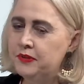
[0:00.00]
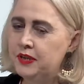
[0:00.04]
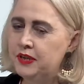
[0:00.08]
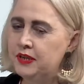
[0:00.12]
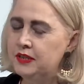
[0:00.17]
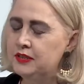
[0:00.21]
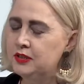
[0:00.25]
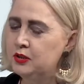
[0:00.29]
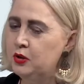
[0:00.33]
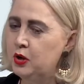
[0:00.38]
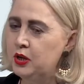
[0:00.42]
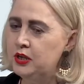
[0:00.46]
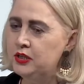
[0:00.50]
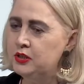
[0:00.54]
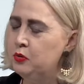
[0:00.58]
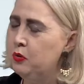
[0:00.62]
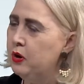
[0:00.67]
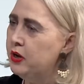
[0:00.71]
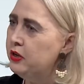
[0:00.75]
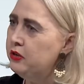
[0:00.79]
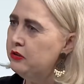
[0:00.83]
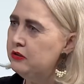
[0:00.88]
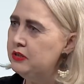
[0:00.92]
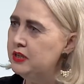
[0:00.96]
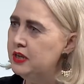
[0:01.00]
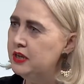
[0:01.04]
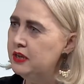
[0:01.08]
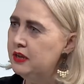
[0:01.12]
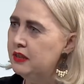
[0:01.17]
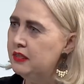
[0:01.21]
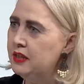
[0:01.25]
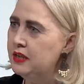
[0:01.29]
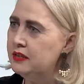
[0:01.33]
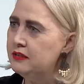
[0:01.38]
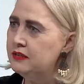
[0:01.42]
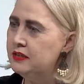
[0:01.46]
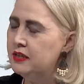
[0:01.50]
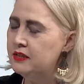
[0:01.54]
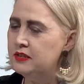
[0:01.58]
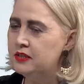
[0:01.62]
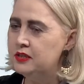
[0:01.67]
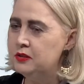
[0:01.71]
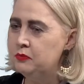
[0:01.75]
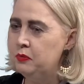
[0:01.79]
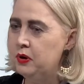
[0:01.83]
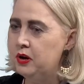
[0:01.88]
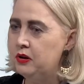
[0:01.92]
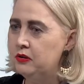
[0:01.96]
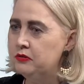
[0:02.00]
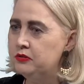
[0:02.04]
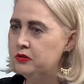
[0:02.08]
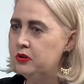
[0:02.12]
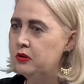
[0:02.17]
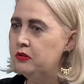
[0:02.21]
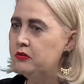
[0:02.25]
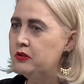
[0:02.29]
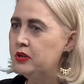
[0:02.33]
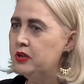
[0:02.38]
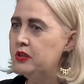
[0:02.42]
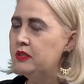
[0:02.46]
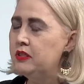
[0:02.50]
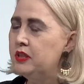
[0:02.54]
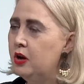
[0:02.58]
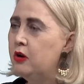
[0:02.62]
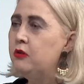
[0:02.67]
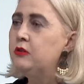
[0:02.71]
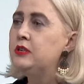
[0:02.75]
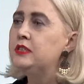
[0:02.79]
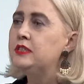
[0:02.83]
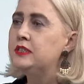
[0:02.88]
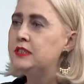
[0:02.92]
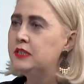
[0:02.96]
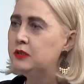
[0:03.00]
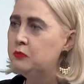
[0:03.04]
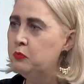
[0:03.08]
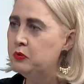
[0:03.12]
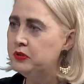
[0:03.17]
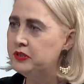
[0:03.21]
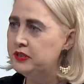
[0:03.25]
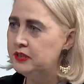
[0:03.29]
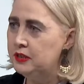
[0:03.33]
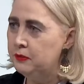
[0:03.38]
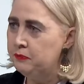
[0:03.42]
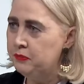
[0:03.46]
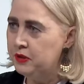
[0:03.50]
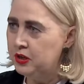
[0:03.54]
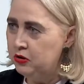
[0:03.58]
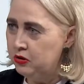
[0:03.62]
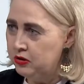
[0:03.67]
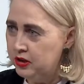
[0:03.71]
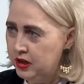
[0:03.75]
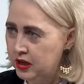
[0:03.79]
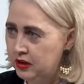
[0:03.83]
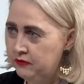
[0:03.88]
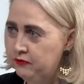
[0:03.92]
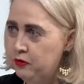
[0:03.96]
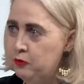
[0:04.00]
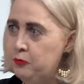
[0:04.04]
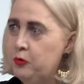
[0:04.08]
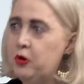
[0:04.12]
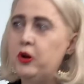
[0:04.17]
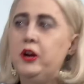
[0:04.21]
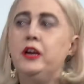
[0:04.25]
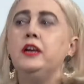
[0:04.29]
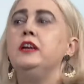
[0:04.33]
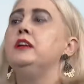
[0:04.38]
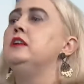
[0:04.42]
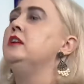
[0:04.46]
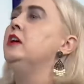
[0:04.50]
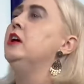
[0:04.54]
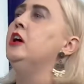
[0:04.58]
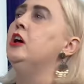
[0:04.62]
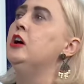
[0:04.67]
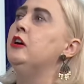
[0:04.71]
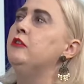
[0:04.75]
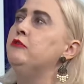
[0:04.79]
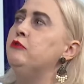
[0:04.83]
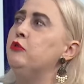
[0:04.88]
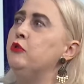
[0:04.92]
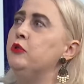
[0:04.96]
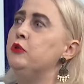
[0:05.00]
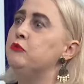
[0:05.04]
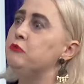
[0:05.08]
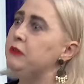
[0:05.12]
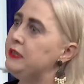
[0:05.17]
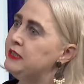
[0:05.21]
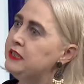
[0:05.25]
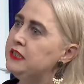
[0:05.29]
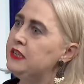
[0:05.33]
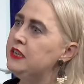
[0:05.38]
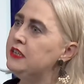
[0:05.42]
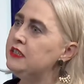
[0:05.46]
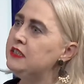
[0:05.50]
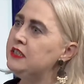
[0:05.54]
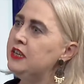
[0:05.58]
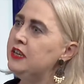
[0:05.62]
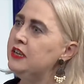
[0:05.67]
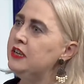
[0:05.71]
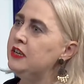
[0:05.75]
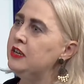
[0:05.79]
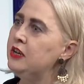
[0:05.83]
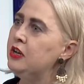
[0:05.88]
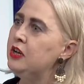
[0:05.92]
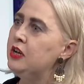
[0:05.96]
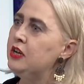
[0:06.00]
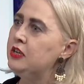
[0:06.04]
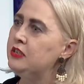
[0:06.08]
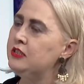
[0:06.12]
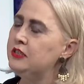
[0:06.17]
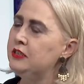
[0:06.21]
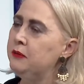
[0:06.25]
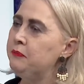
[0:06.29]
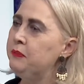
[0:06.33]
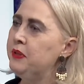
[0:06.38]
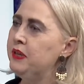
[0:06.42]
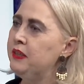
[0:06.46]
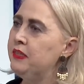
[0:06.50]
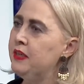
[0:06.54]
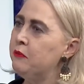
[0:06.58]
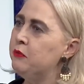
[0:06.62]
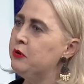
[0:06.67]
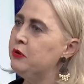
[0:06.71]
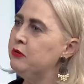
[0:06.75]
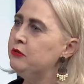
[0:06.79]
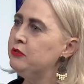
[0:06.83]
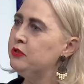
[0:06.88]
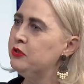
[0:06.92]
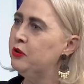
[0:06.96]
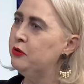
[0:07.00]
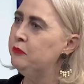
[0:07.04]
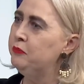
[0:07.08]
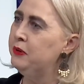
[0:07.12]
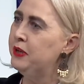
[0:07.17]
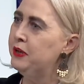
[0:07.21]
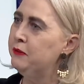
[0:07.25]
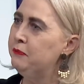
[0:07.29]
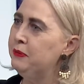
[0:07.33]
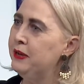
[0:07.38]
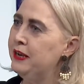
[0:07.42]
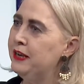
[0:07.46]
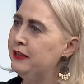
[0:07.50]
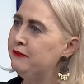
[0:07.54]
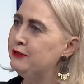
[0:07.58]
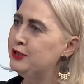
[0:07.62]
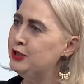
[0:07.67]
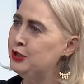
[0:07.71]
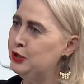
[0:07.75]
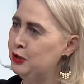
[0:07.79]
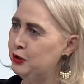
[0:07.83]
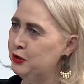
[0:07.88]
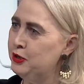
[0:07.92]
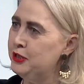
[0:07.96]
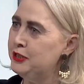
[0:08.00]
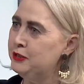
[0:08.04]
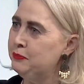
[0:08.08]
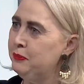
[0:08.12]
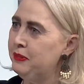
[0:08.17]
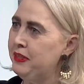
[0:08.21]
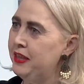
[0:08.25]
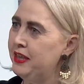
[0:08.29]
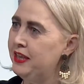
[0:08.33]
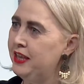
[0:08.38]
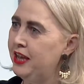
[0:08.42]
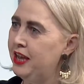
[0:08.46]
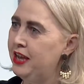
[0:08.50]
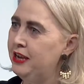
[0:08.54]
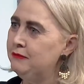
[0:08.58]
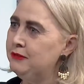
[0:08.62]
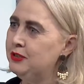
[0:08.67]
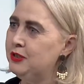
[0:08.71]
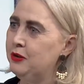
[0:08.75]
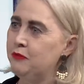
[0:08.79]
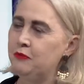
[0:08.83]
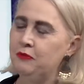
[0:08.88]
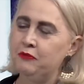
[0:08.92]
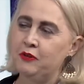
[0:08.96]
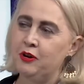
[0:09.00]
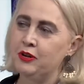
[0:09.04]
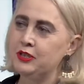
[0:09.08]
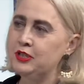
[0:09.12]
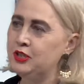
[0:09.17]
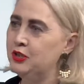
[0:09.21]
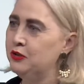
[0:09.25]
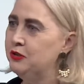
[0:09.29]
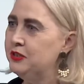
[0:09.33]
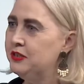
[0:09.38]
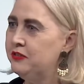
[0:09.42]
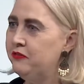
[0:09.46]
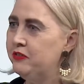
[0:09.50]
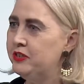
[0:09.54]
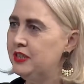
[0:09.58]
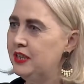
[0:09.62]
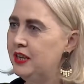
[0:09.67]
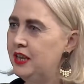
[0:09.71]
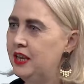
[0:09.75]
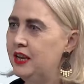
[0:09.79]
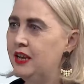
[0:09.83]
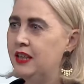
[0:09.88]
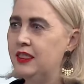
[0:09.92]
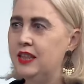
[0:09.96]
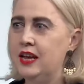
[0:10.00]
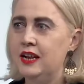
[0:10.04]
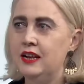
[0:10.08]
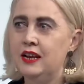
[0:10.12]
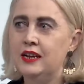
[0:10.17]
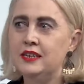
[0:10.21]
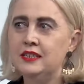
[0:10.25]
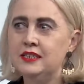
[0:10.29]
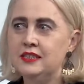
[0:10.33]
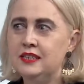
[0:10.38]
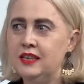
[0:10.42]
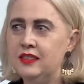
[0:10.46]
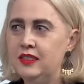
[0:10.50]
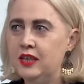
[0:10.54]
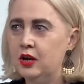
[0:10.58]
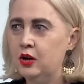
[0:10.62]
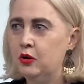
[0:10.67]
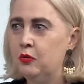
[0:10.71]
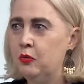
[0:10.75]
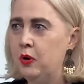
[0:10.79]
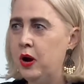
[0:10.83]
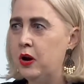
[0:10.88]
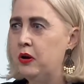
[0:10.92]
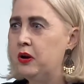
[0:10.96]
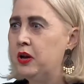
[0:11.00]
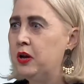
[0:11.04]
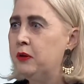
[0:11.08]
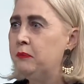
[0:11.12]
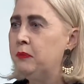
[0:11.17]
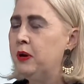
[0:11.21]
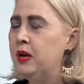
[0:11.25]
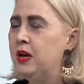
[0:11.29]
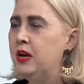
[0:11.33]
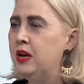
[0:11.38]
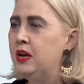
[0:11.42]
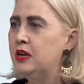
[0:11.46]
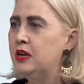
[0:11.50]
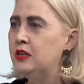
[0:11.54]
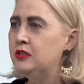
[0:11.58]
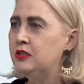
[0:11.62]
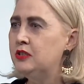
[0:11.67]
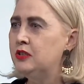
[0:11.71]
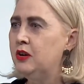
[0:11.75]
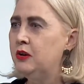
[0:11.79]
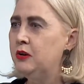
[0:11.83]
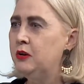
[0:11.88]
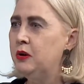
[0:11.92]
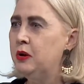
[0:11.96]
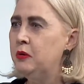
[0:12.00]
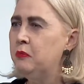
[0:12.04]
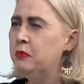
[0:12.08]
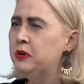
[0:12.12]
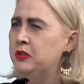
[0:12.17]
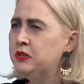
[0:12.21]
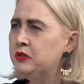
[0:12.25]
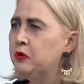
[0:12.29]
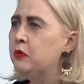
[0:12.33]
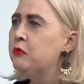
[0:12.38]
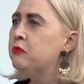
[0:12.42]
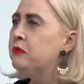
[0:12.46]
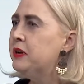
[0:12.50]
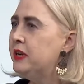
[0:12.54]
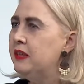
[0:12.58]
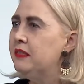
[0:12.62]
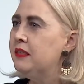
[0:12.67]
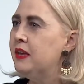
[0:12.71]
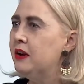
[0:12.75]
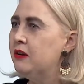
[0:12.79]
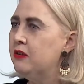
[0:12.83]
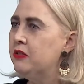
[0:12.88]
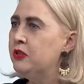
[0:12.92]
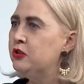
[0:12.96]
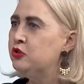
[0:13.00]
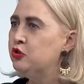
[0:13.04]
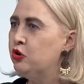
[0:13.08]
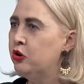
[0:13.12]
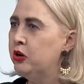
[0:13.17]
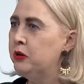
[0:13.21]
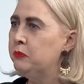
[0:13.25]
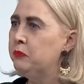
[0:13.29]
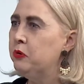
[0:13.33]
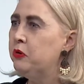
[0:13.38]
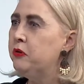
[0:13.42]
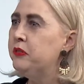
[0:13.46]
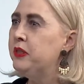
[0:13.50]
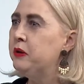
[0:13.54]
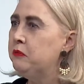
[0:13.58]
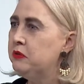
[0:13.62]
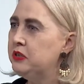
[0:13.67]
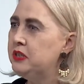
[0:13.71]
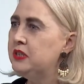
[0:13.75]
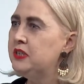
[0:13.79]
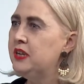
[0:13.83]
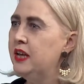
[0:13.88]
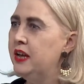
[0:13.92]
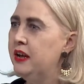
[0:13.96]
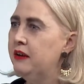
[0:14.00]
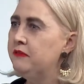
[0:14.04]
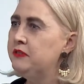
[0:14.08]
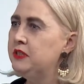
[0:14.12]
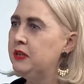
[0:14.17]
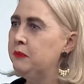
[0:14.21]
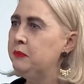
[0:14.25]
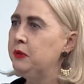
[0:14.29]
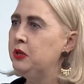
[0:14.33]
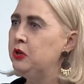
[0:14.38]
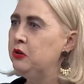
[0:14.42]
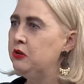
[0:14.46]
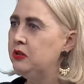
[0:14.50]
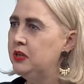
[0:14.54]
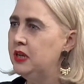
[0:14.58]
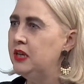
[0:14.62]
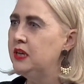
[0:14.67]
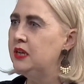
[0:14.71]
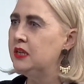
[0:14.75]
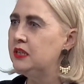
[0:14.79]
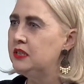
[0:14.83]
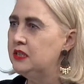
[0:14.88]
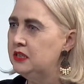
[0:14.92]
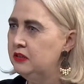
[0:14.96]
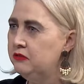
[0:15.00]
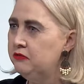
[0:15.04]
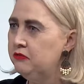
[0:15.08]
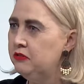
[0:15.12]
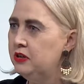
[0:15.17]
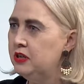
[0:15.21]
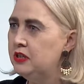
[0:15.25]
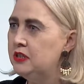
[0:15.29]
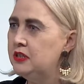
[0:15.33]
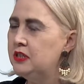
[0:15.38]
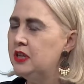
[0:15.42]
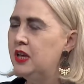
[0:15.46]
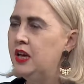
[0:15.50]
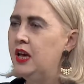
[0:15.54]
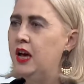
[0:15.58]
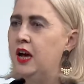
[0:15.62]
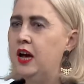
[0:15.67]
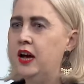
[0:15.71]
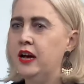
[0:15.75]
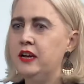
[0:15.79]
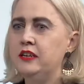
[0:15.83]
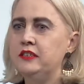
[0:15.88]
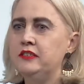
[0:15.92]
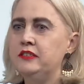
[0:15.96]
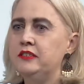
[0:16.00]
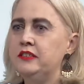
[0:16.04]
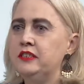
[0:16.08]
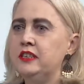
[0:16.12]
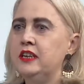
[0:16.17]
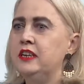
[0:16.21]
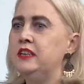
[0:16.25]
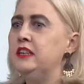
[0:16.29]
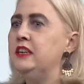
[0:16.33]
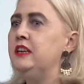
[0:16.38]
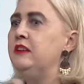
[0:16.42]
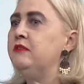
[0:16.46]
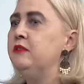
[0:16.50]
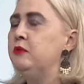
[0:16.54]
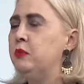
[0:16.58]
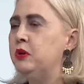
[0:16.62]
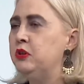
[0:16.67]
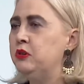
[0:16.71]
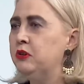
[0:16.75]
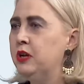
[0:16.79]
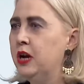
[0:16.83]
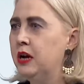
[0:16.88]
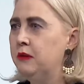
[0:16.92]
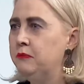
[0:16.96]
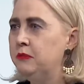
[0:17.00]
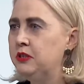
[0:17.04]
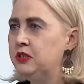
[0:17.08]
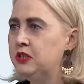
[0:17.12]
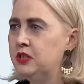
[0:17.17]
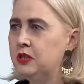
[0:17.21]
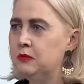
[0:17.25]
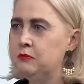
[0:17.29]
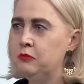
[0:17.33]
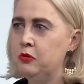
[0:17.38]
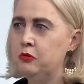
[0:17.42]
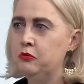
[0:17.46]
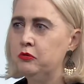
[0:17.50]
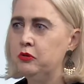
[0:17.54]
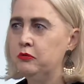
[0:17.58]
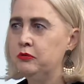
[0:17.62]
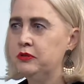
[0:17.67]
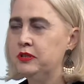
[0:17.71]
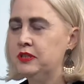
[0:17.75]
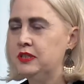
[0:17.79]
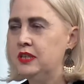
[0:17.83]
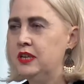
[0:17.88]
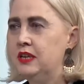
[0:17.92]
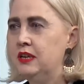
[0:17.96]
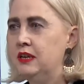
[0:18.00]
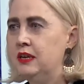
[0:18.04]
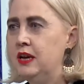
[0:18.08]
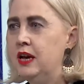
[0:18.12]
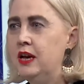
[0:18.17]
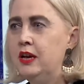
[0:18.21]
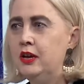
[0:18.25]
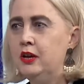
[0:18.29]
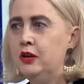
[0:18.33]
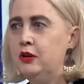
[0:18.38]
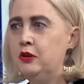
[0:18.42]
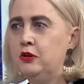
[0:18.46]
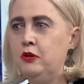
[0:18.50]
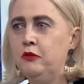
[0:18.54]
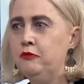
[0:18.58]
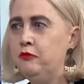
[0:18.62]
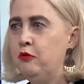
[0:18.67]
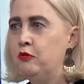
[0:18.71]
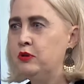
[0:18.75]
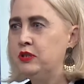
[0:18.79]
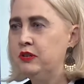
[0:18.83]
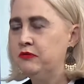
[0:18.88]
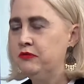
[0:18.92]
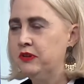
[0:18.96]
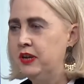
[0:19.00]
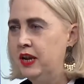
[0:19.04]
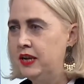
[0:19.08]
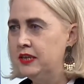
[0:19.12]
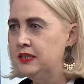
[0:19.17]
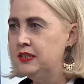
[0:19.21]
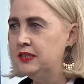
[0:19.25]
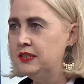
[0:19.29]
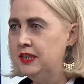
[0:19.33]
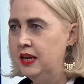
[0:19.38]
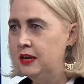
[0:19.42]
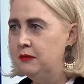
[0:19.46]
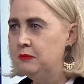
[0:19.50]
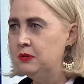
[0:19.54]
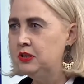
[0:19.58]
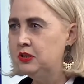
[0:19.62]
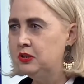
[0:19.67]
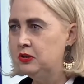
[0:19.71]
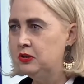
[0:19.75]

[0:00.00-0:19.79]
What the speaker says: is quite unique in that sense as well. So the owners did want something unique for Bahrain, for the residents here, something that would also be appealing for tourists when they came. So tourists visiting, and they like to see the aquarium. So it was already there on the drawing board. They wanted to have something unique and different, and even when you come into the mall, you will see, you know, 4 different entertainment